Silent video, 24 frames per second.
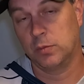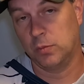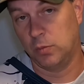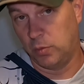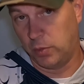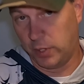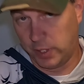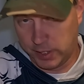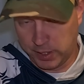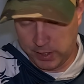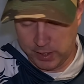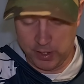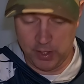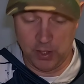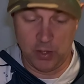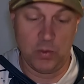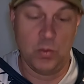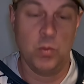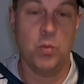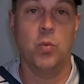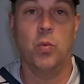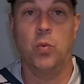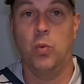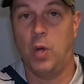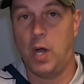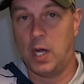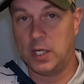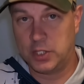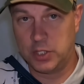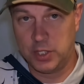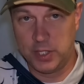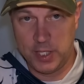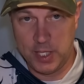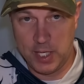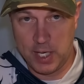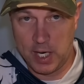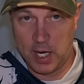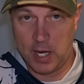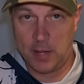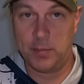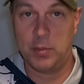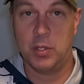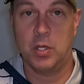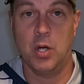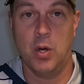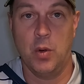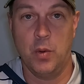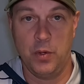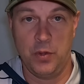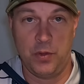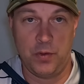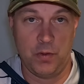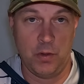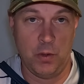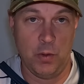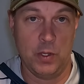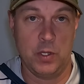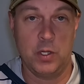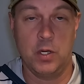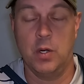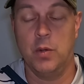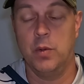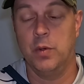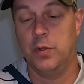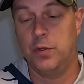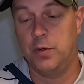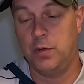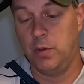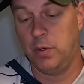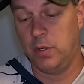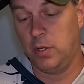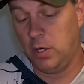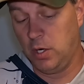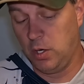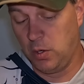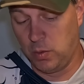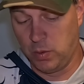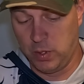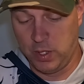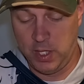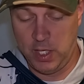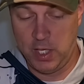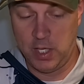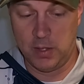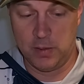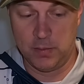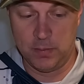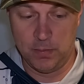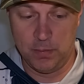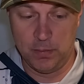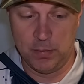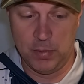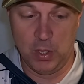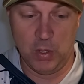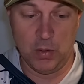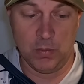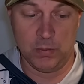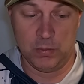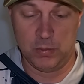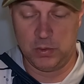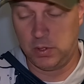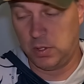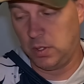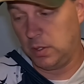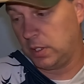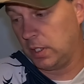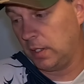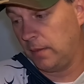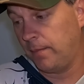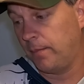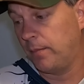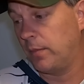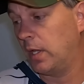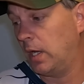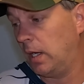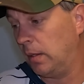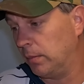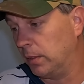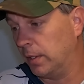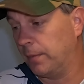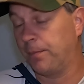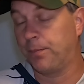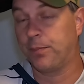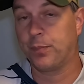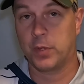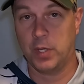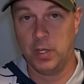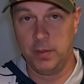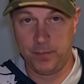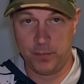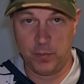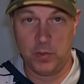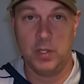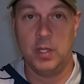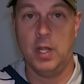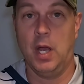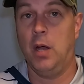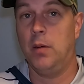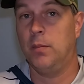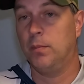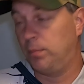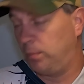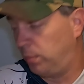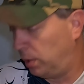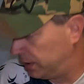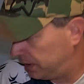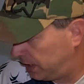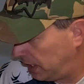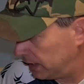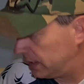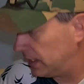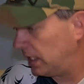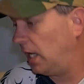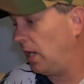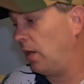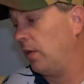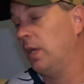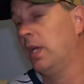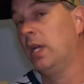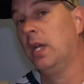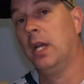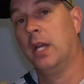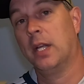Bring it in, watching the app, going through it, going through it. Oh, hey, boom. Okay, um, yep. Now put that down.